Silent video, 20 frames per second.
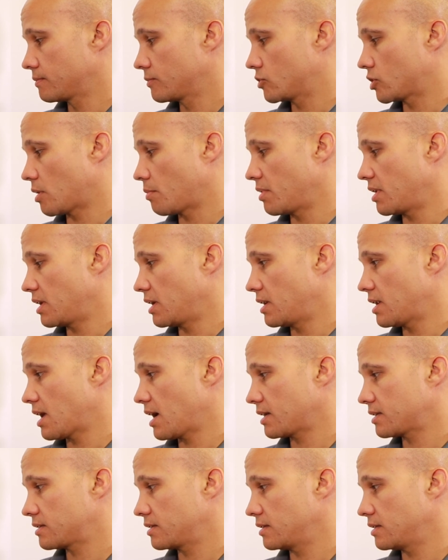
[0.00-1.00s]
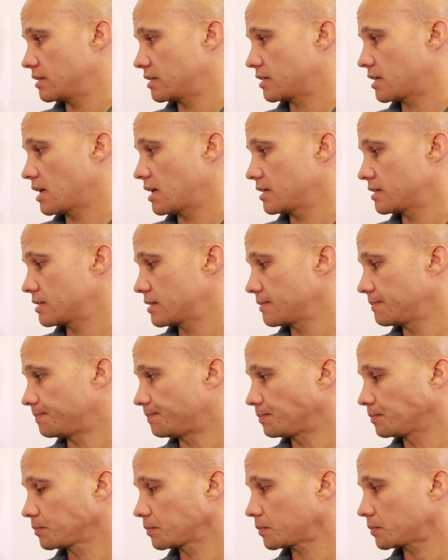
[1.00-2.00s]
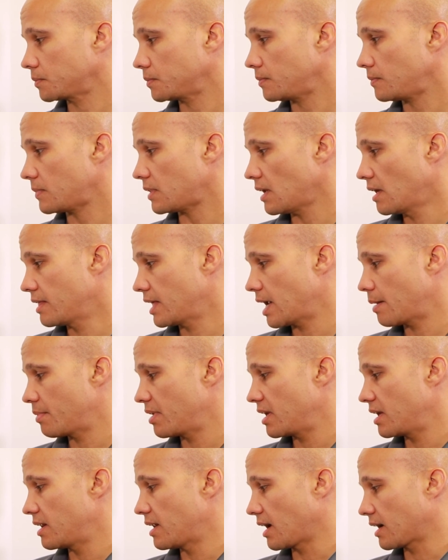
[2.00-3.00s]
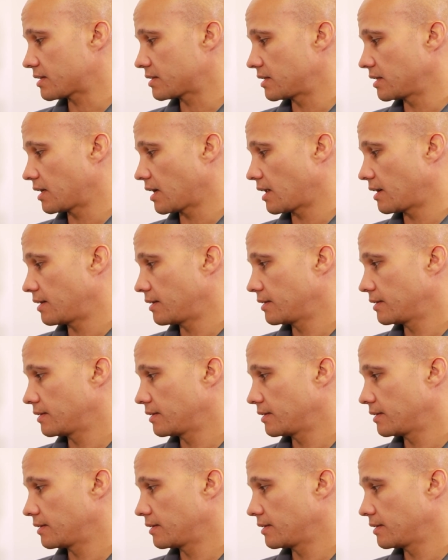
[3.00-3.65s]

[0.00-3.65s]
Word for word: So I'm going to hit next in this case, and then I'm going to hit next again.